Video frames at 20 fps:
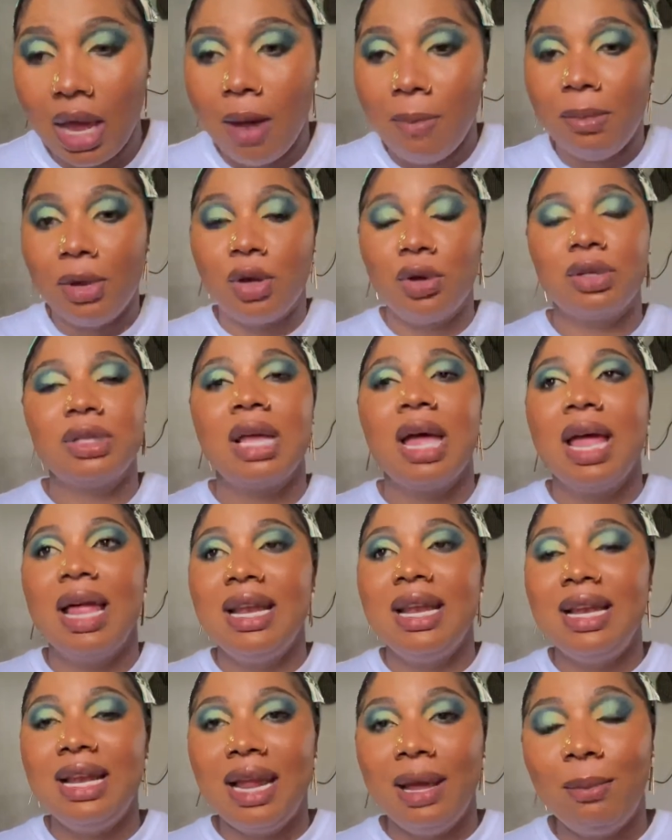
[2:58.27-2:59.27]
because
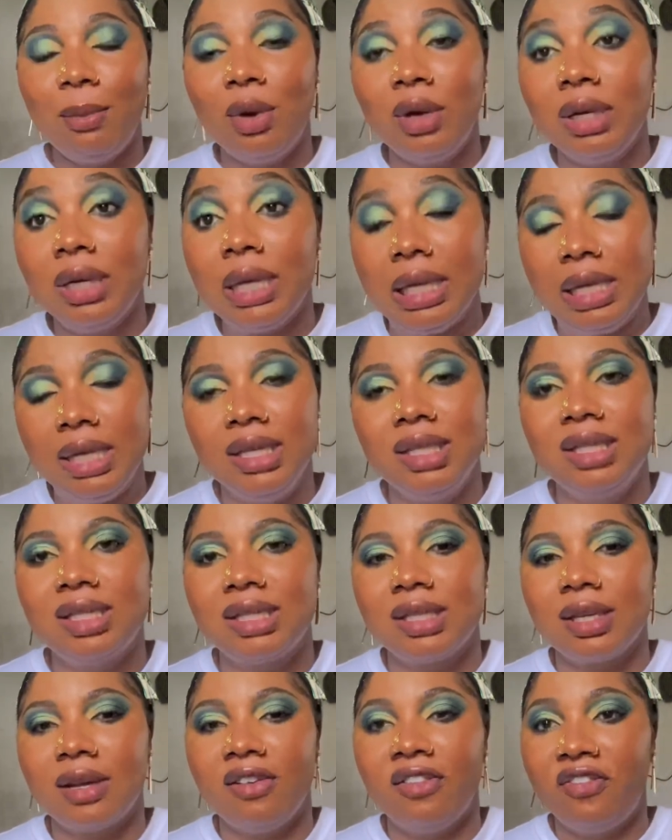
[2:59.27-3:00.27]
lemon
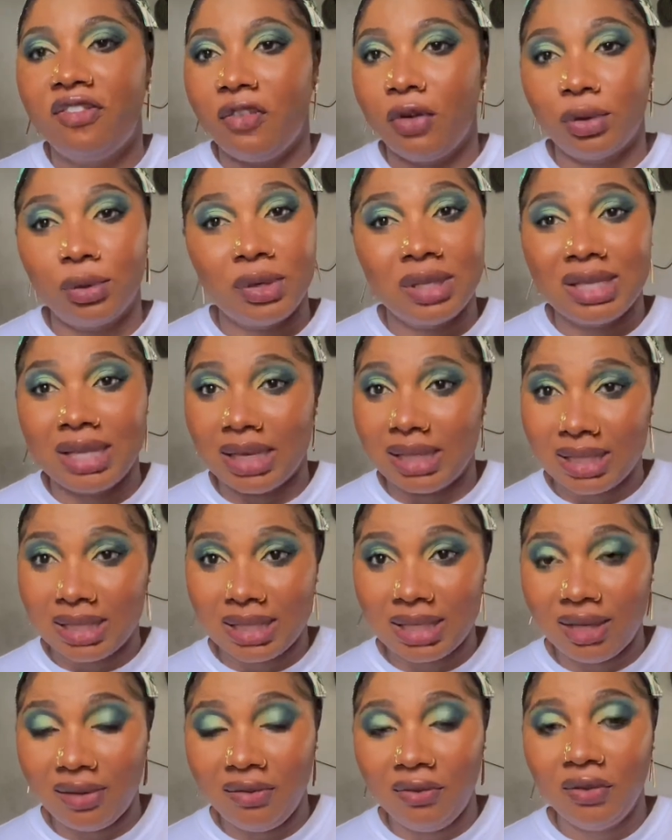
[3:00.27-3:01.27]
is
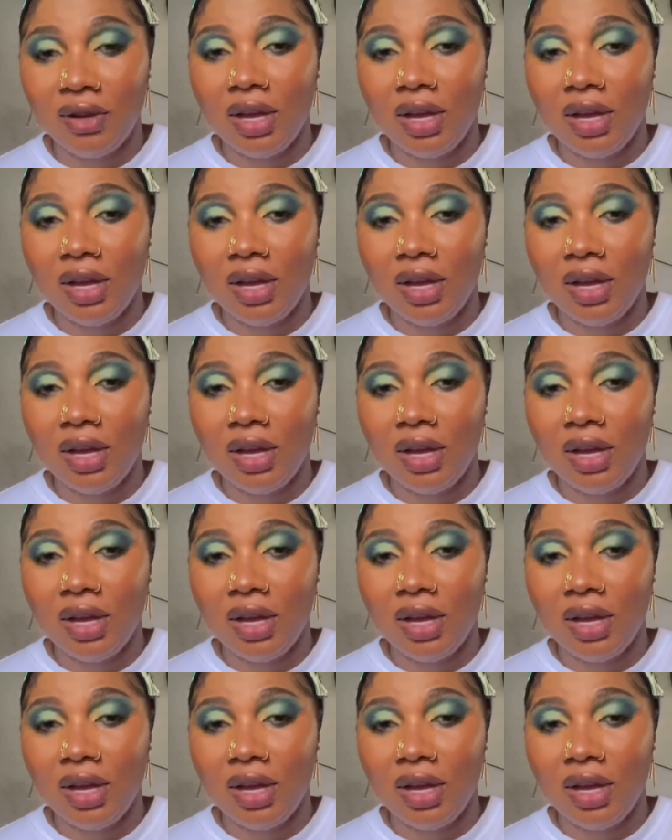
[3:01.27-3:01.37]
photosensitive,